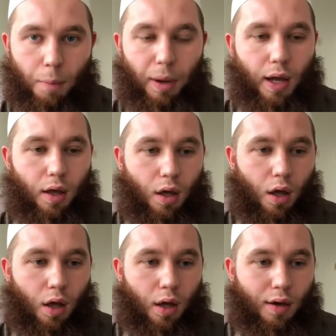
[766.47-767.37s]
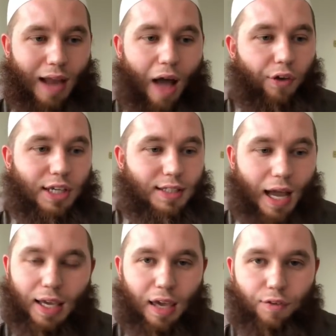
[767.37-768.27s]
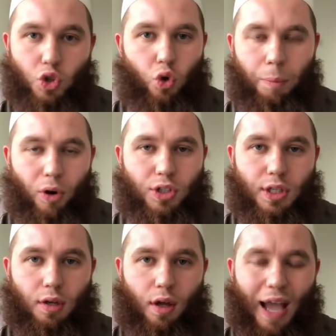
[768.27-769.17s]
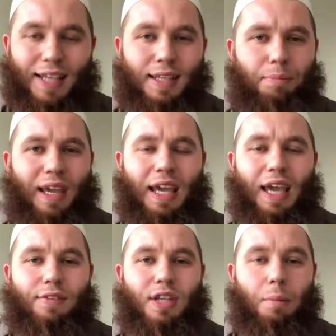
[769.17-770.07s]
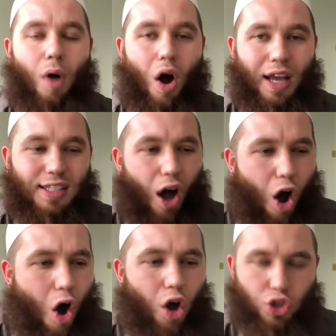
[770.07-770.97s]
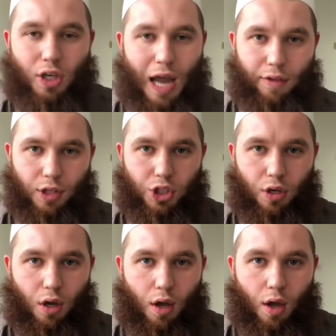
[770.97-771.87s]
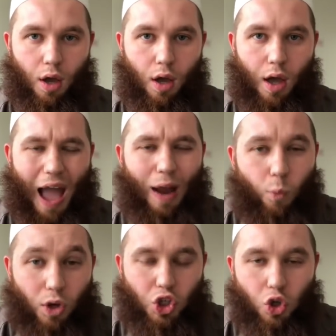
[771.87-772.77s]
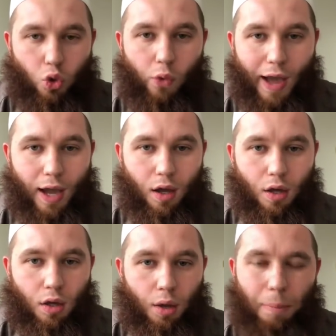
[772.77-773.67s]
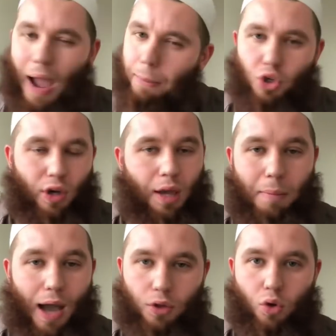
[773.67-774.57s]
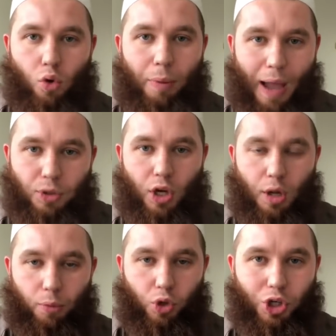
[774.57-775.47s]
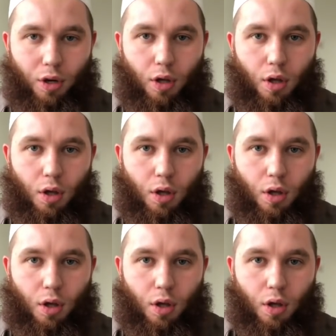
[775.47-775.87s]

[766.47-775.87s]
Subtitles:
But knowledge is not given to a person except that he gives him his all to knowledge. And once you do that, perhaps you'll get ba'dahu, perhaps you'll get a portion.